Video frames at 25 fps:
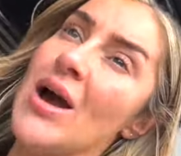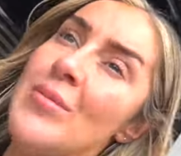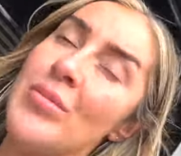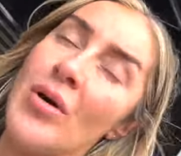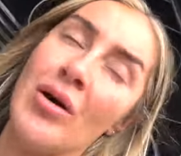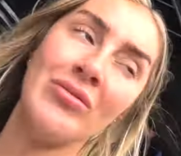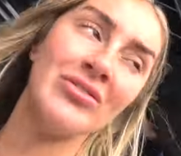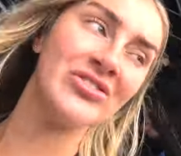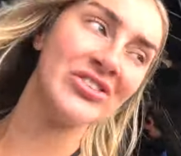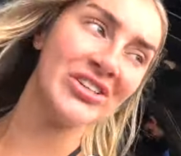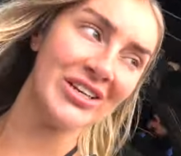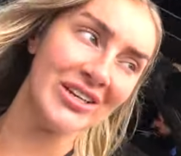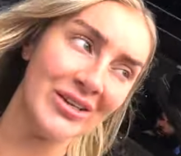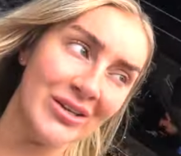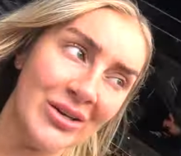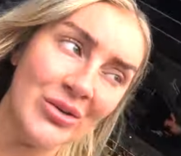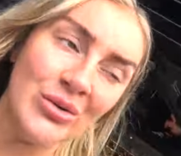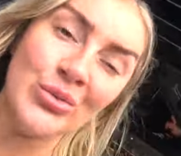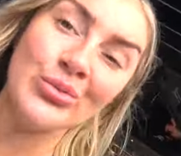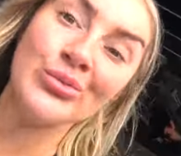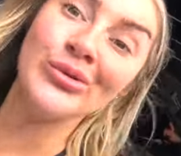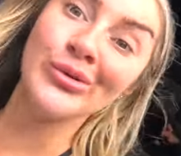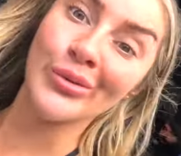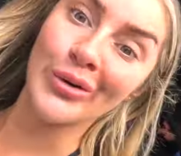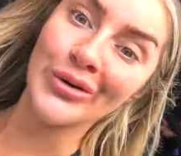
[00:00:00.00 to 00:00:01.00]
Obviously,
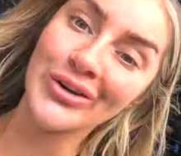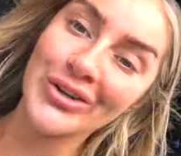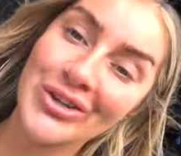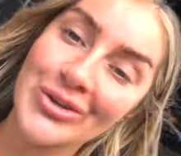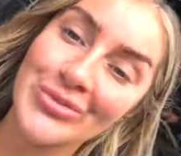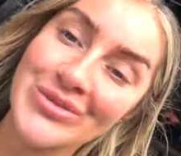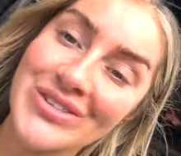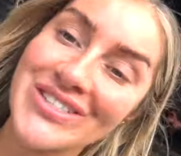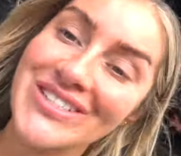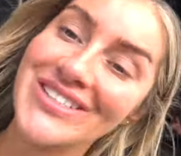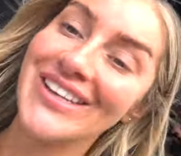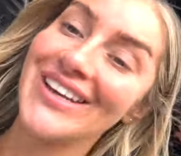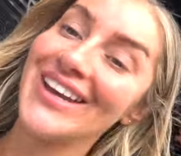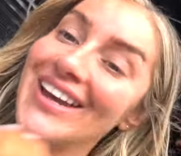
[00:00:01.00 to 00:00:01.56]
we want to come and see